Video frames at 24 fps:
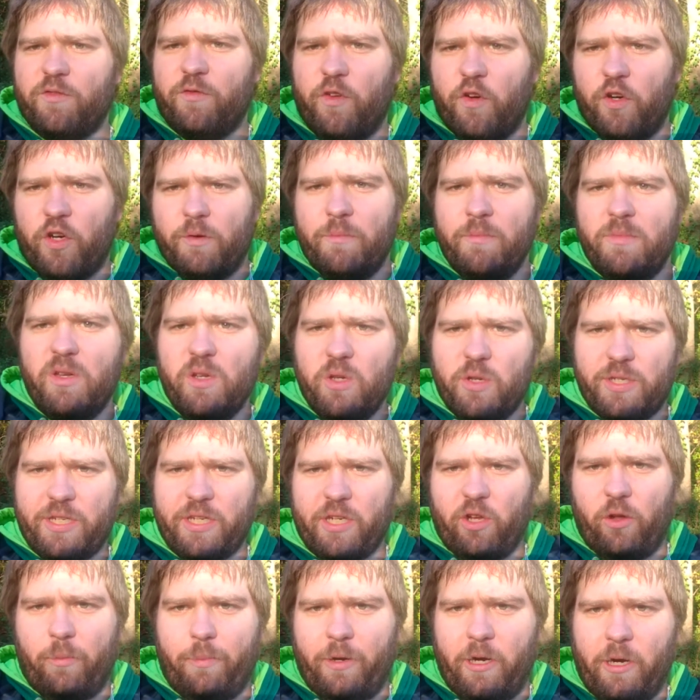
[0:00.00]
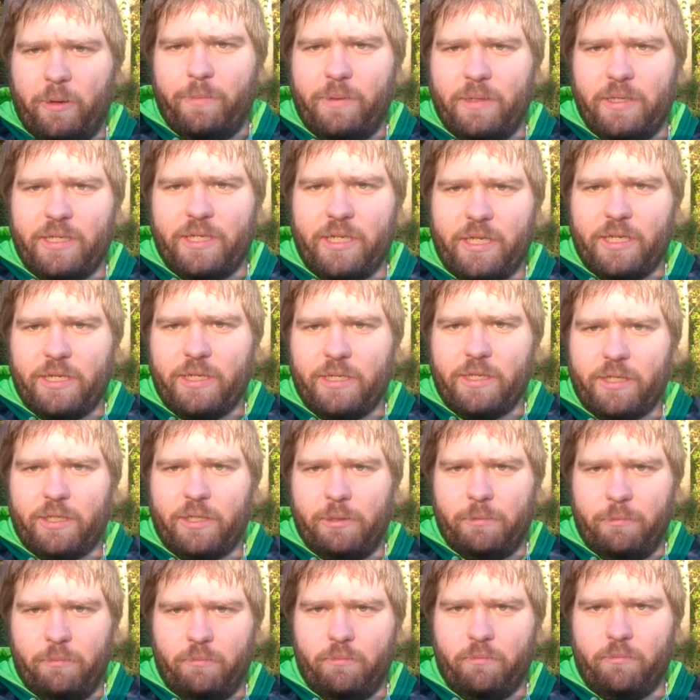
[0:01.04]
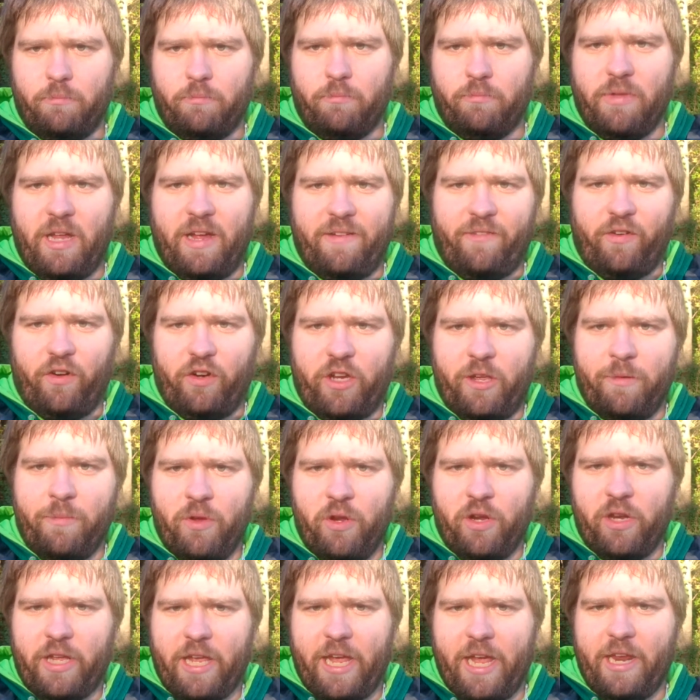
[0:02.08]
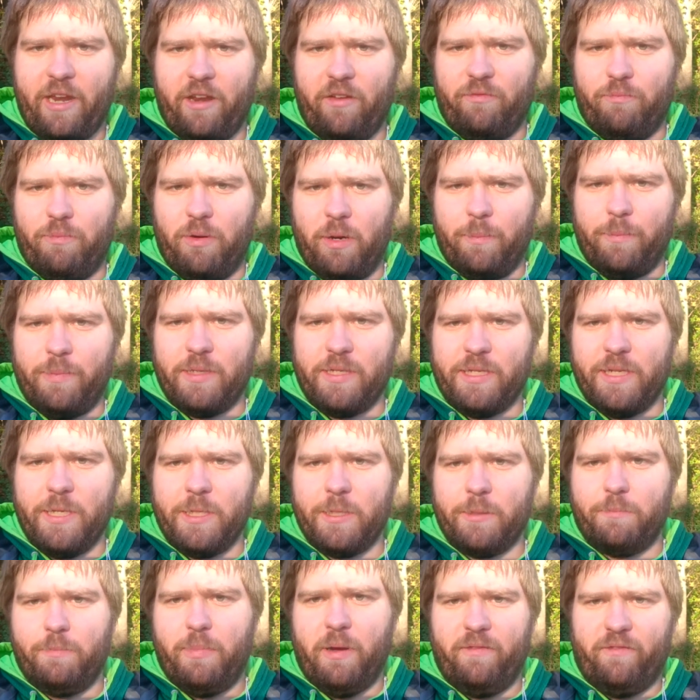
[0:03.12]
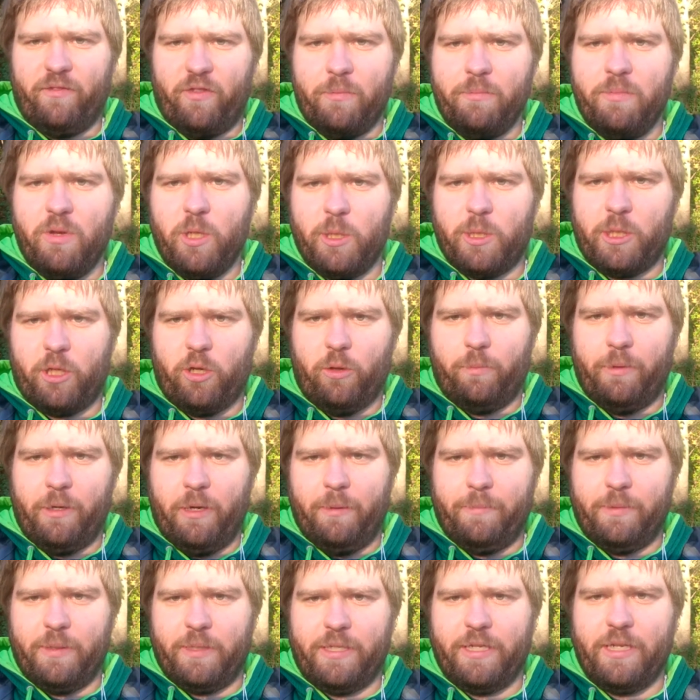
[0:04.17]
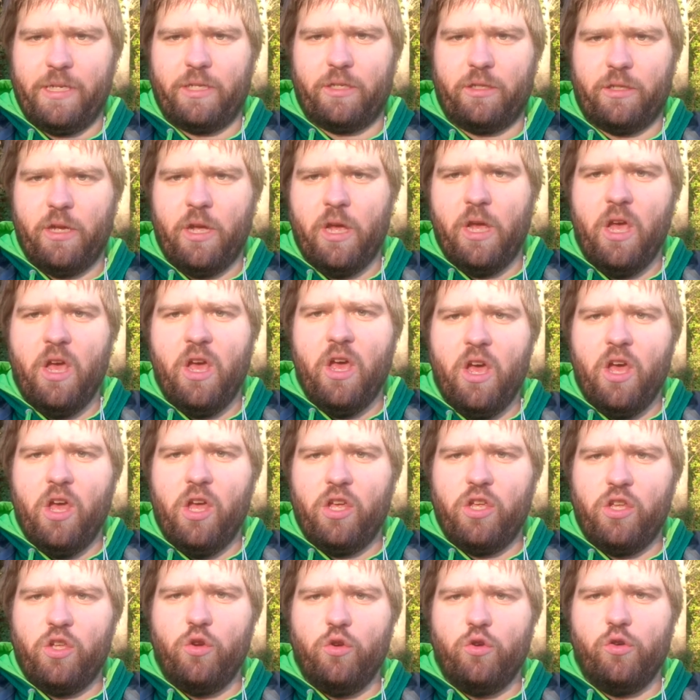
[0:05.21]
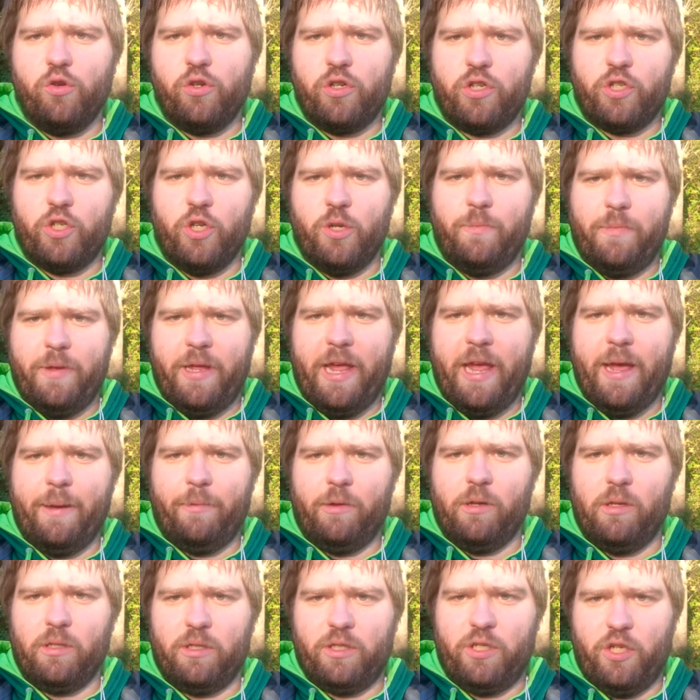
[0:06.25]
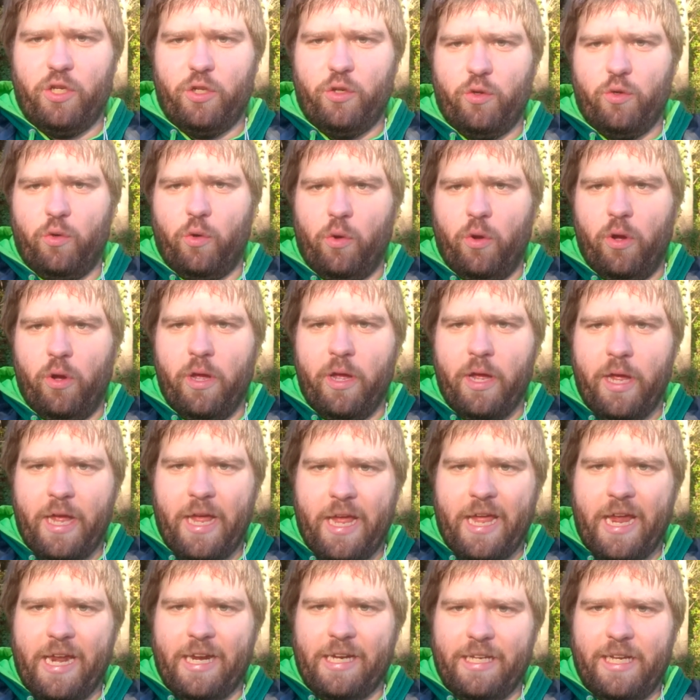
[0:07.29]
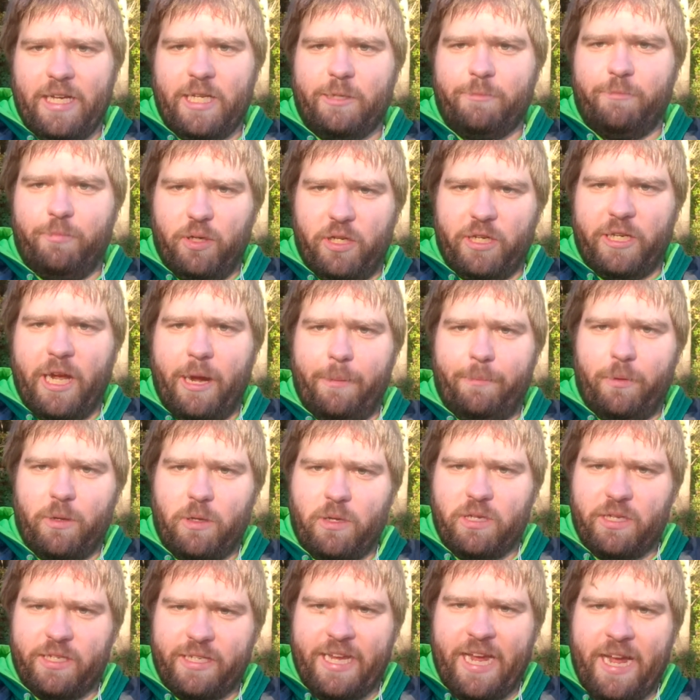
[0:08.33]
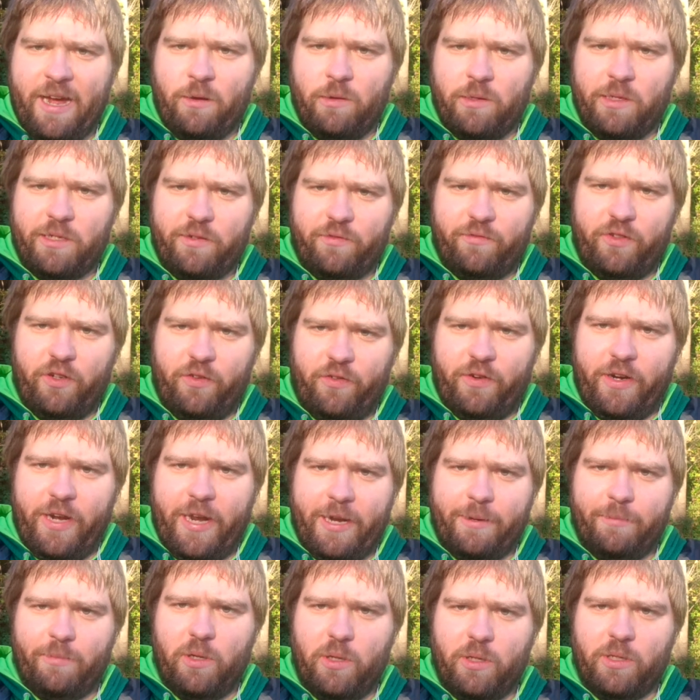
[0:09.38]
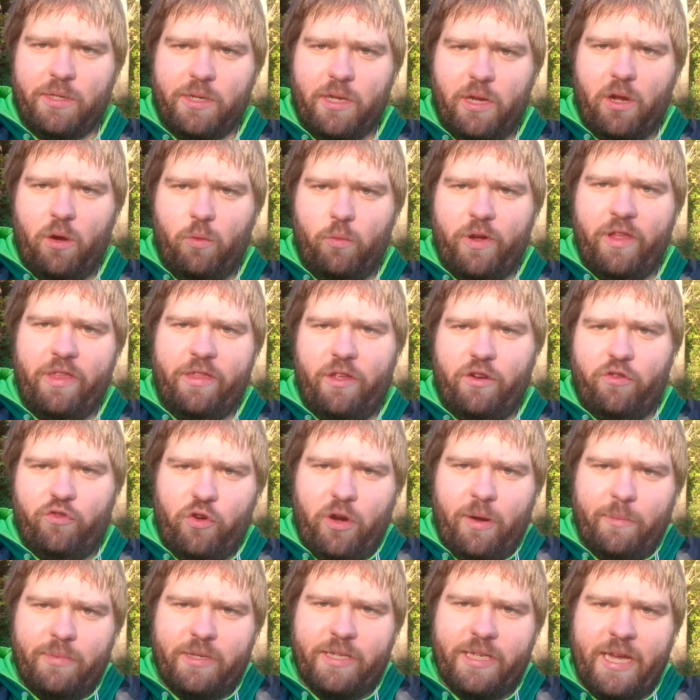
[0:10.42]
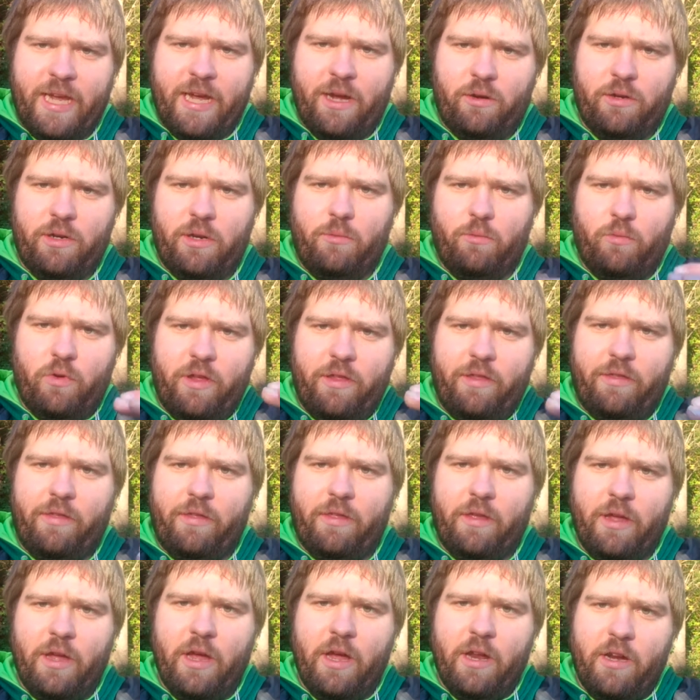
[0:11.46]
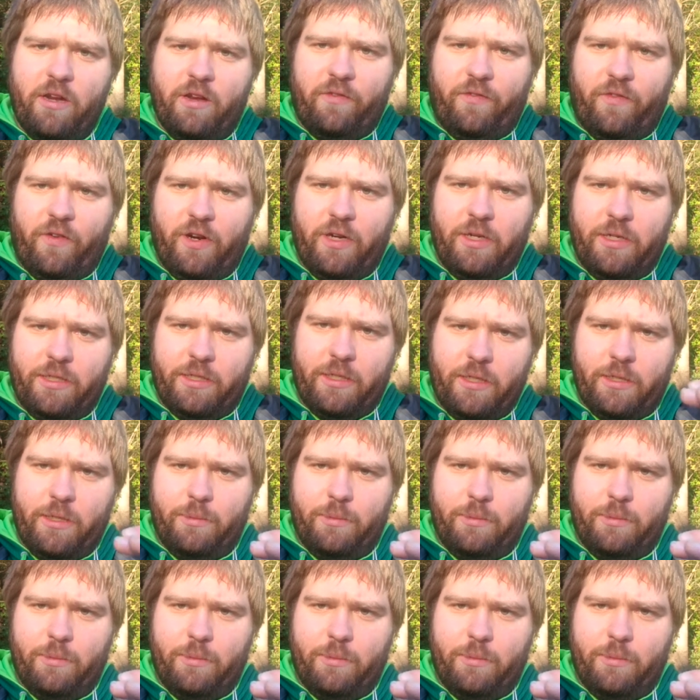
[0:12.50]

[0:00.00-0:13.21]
for musical purposes, not for communicative purposes, but for musical purposes, you should be able to at least put a couple sounds of different animals with a drum sound and with different